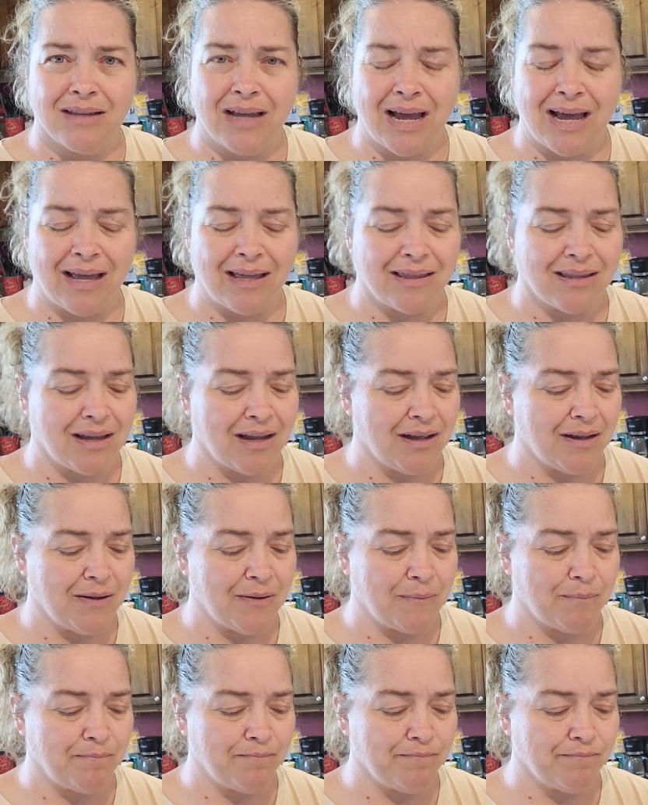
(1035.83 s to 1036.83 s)

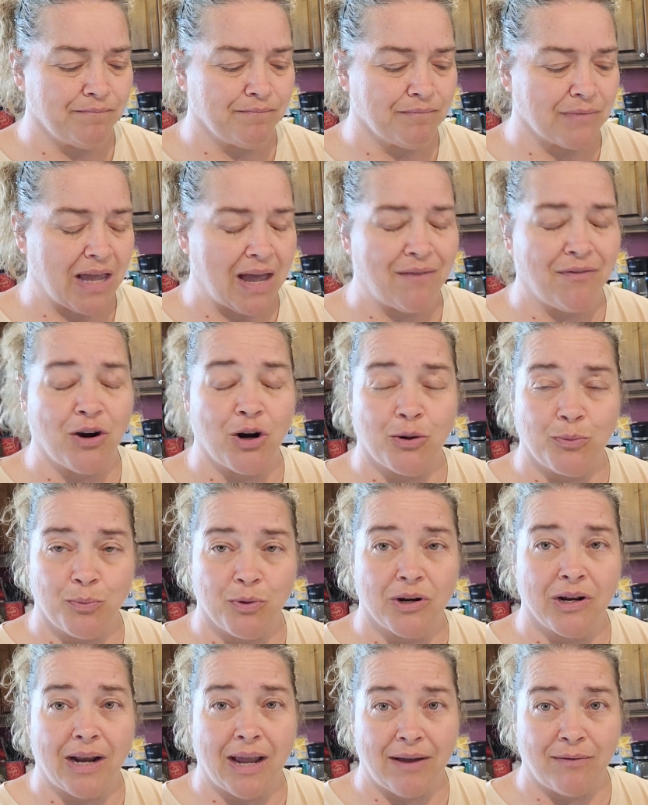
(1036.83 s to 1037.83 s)
I've heard we're
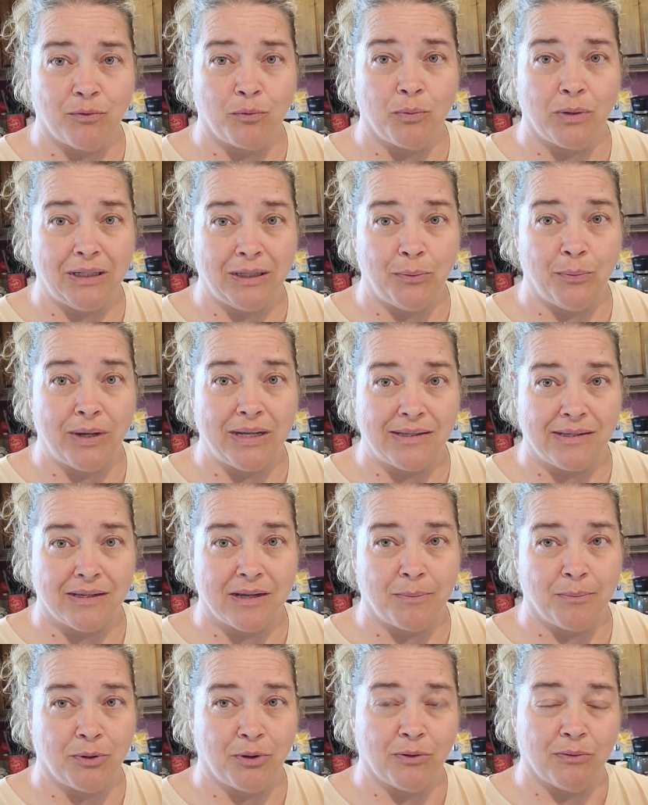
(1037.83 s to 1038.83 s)
gonna have a really wet
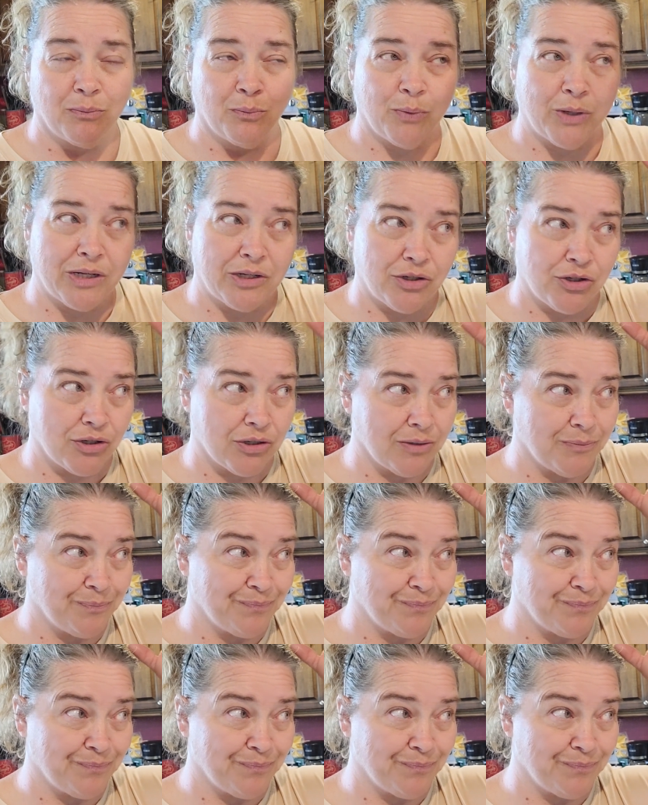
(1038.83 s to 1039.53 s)
summer, which